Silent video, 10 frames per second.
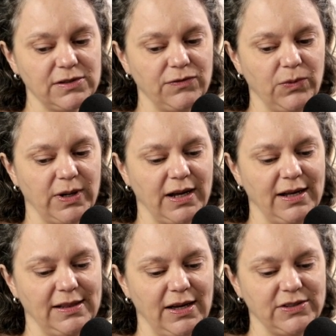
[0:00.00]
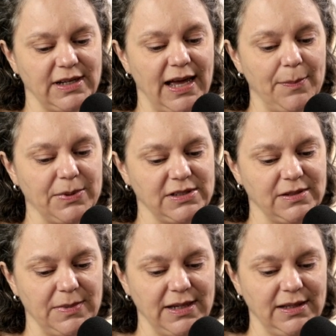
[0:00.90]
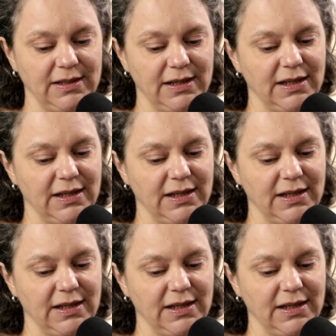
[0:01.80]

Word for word: of what I allowed to happen to me,